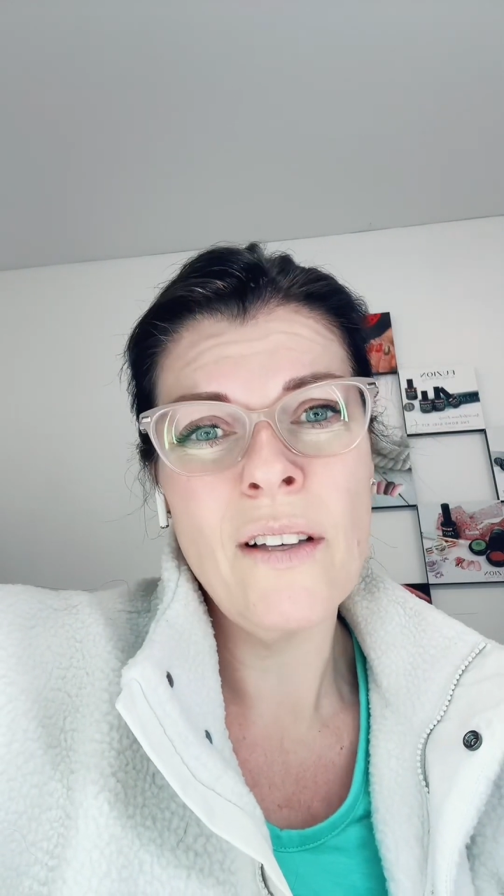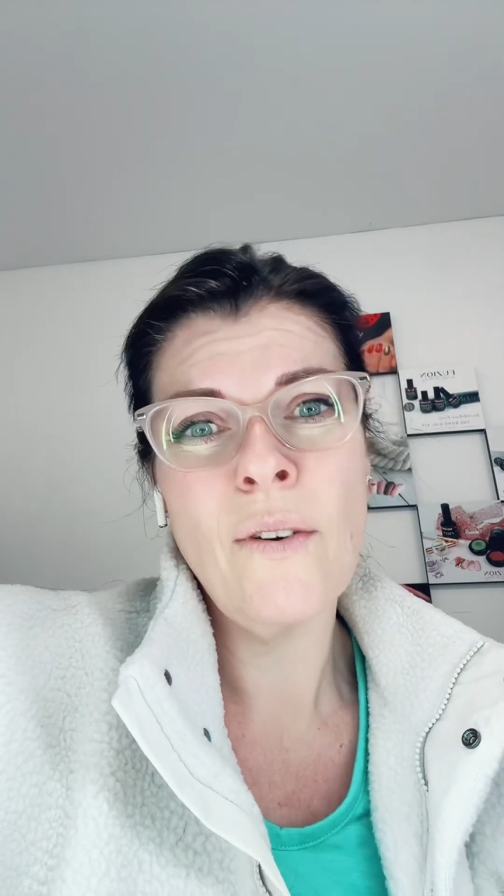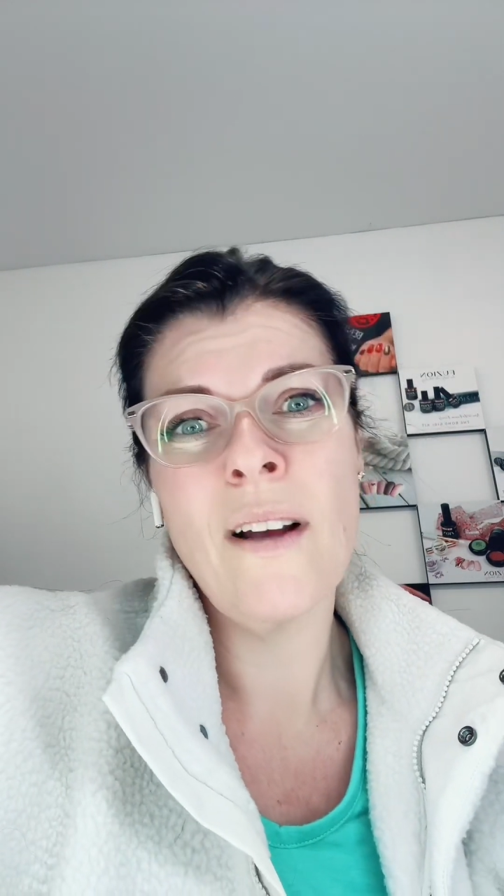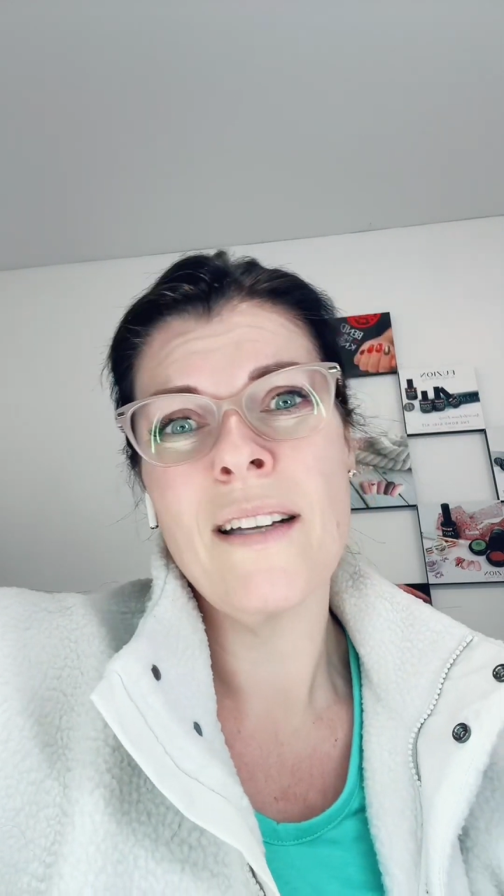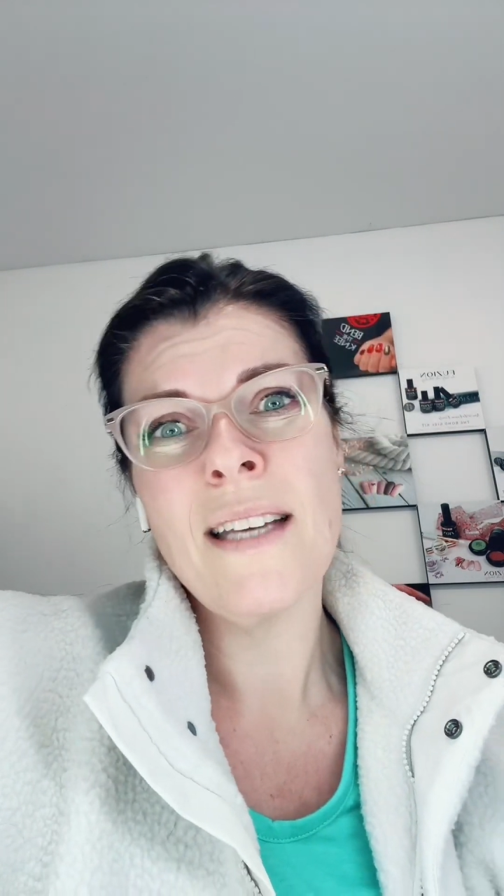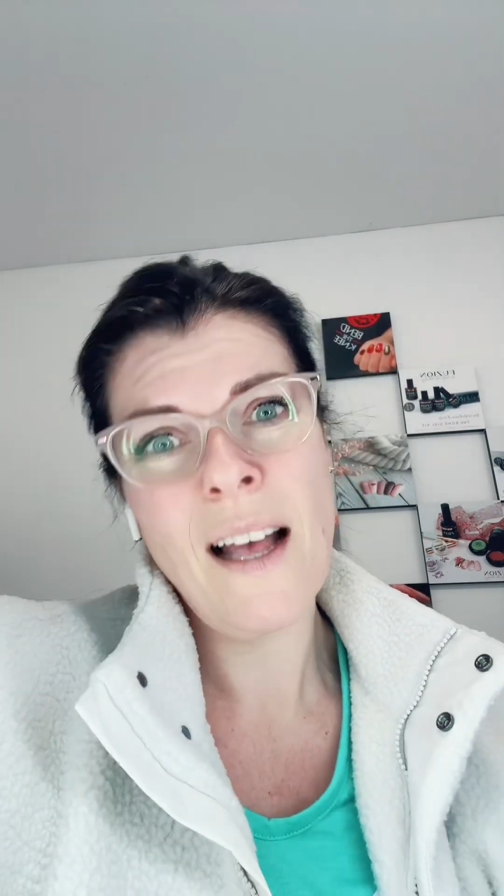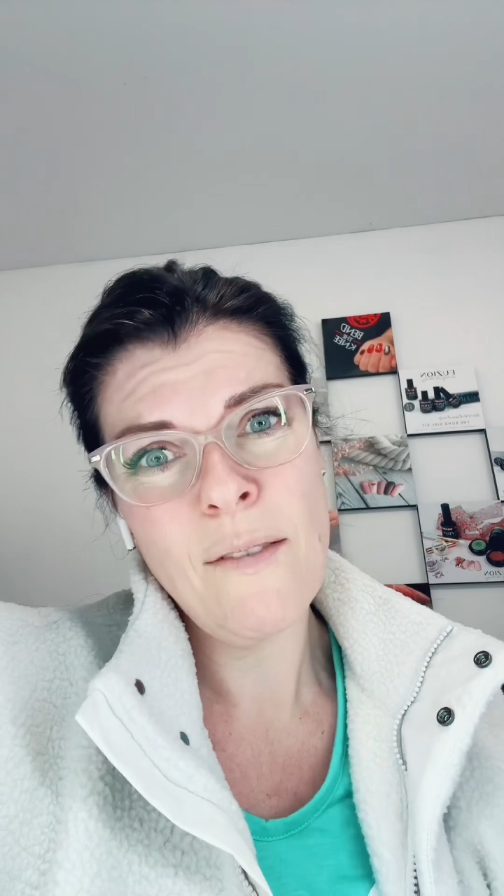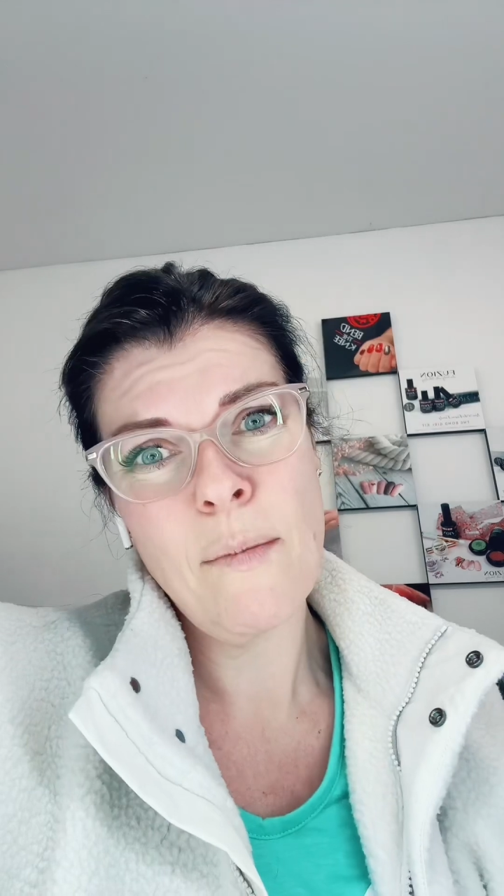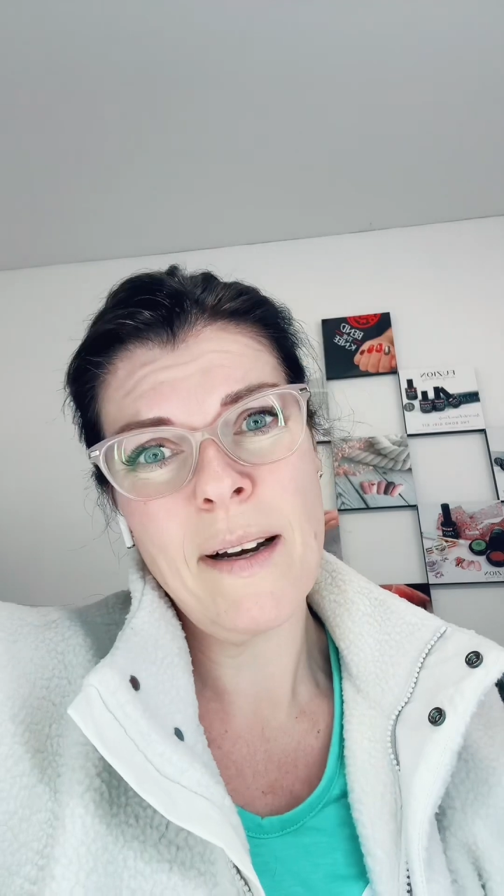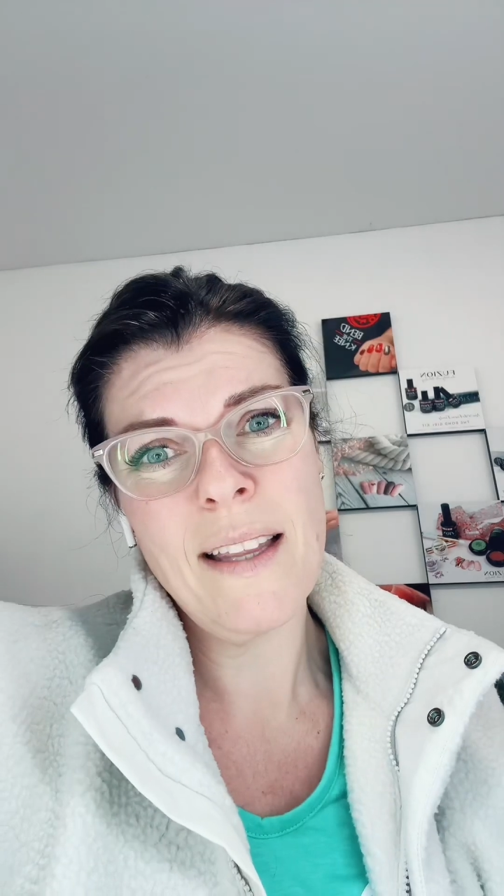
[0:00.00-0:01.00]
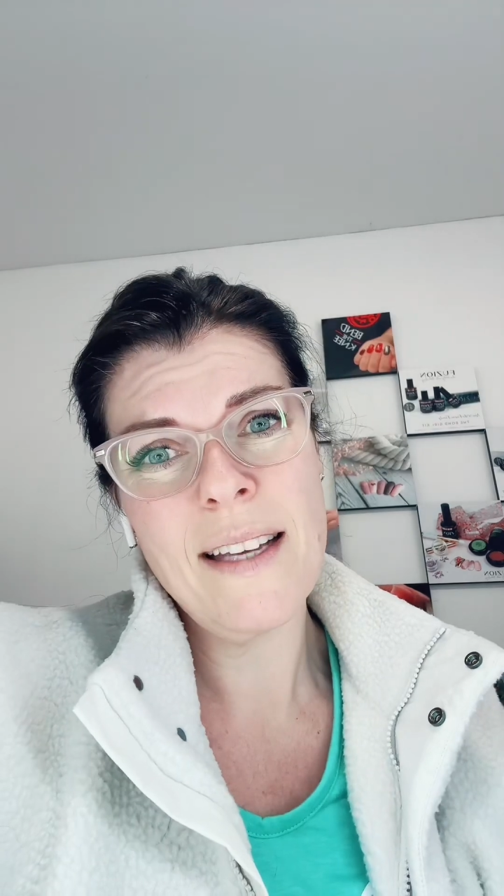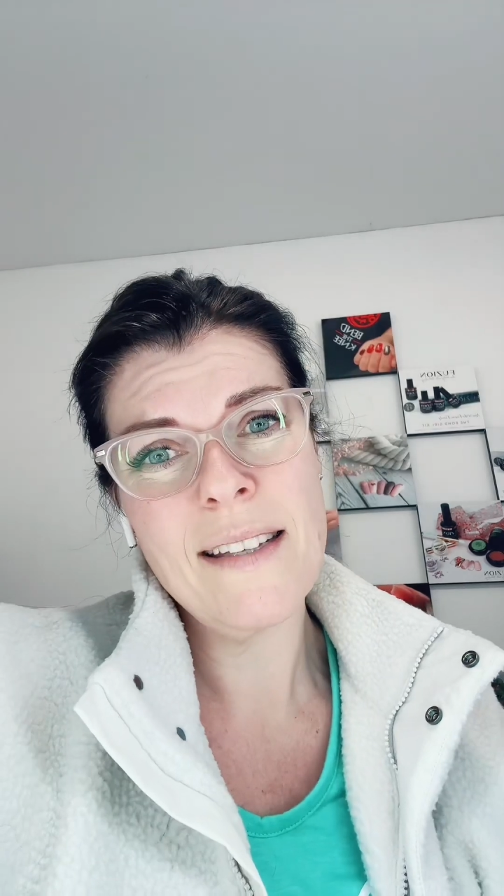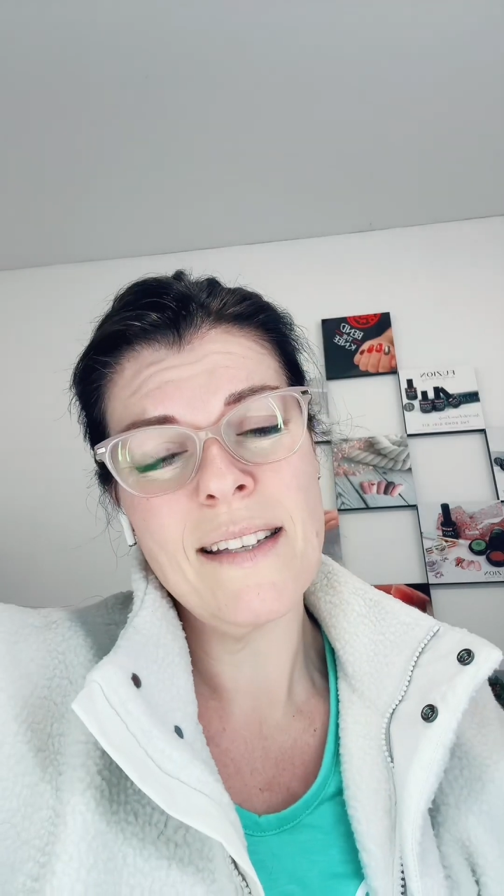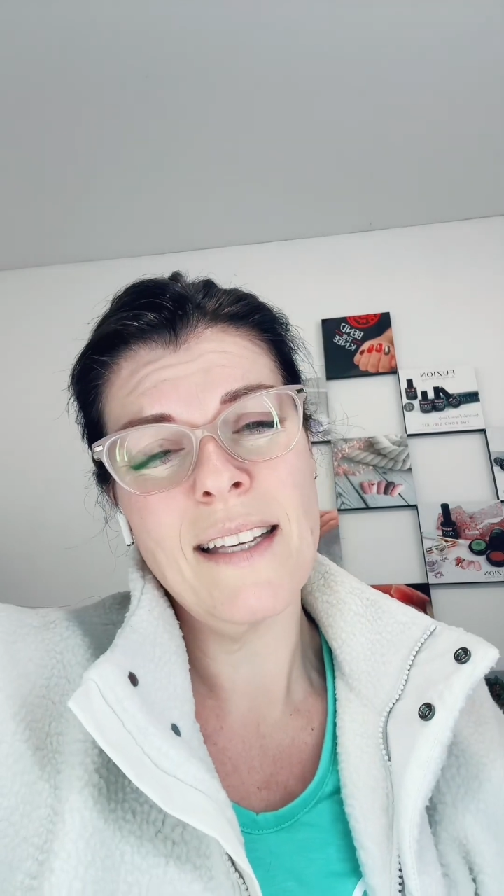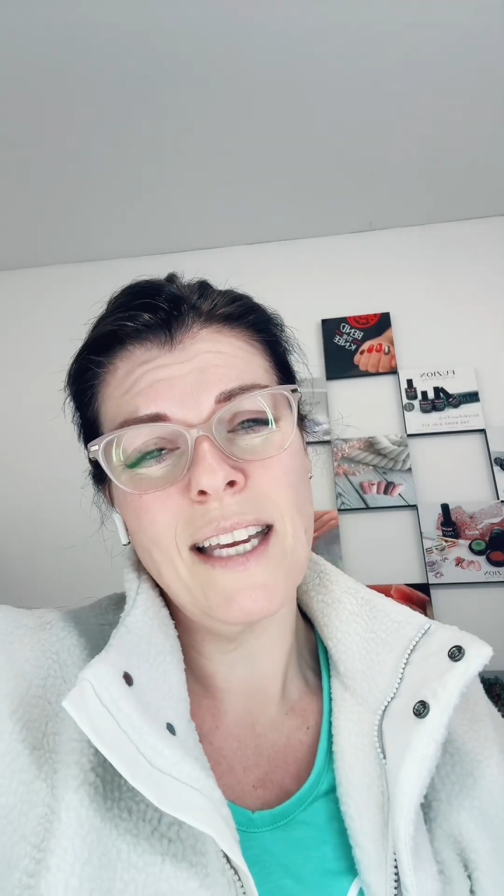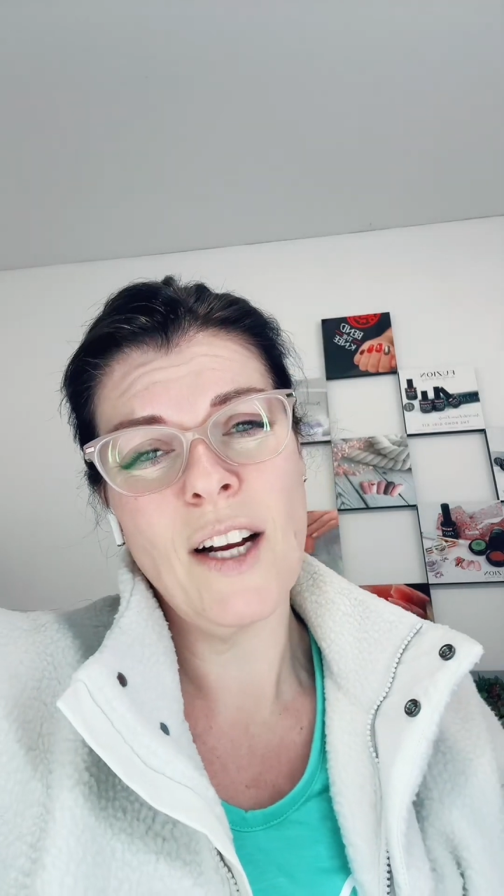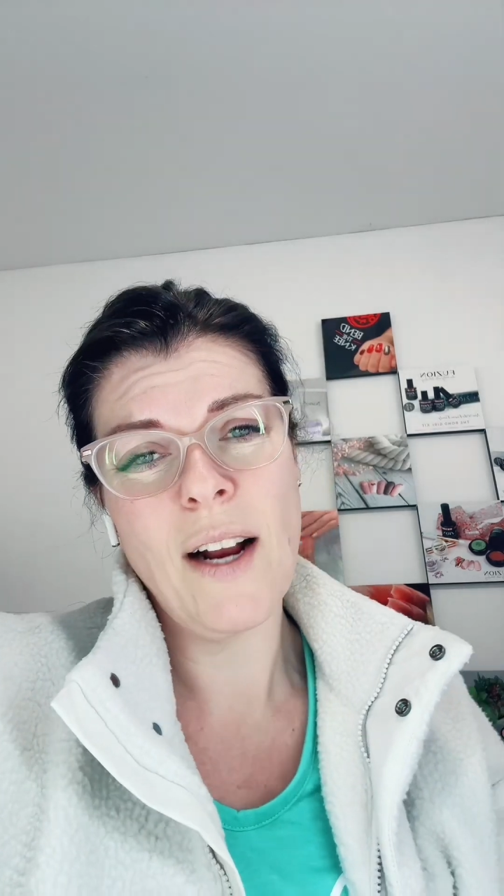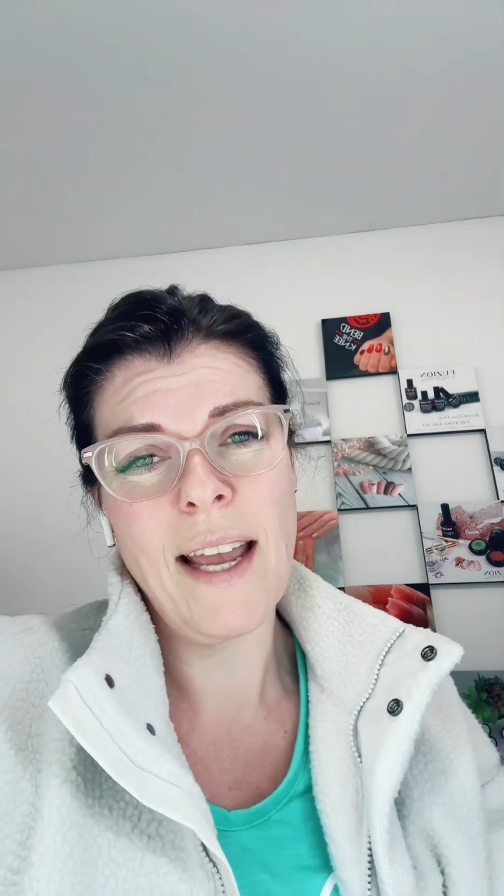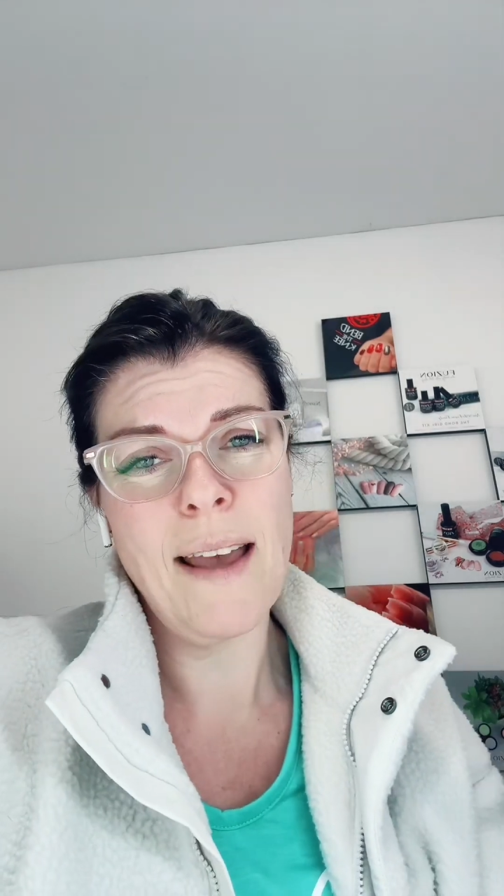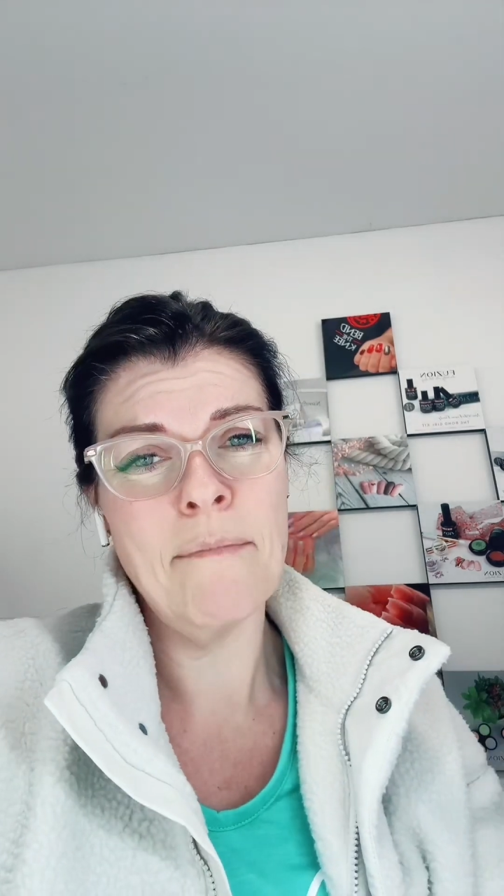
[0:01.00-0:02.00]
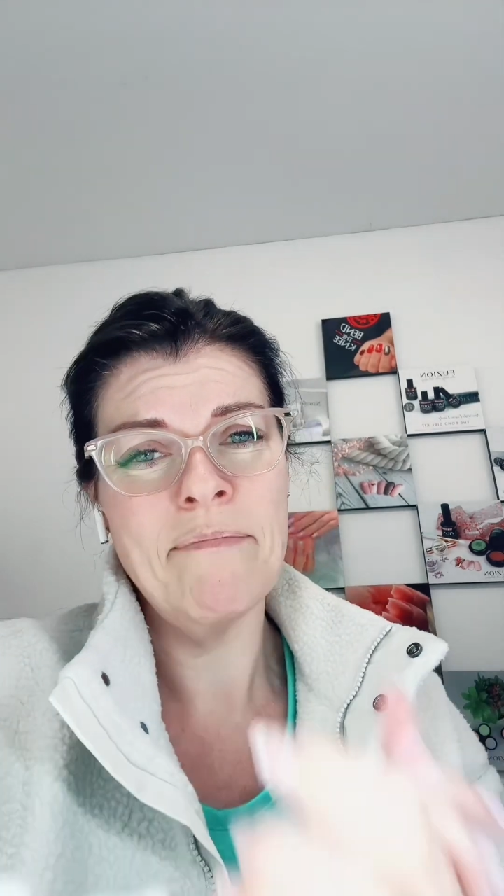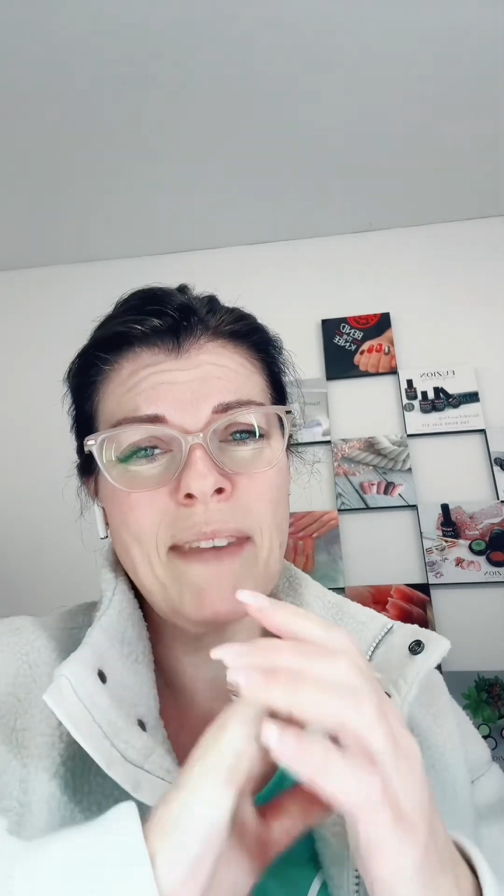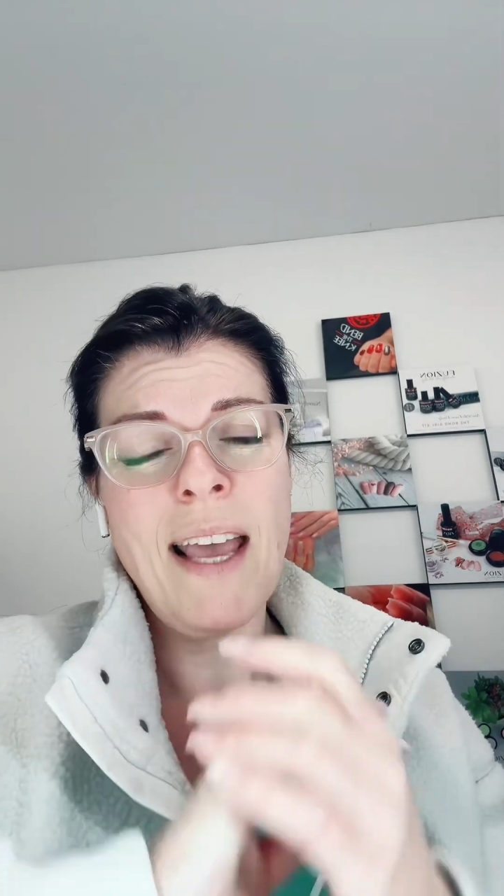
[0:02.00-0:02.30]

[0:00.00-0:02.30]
you got to tell everybody this, here I am,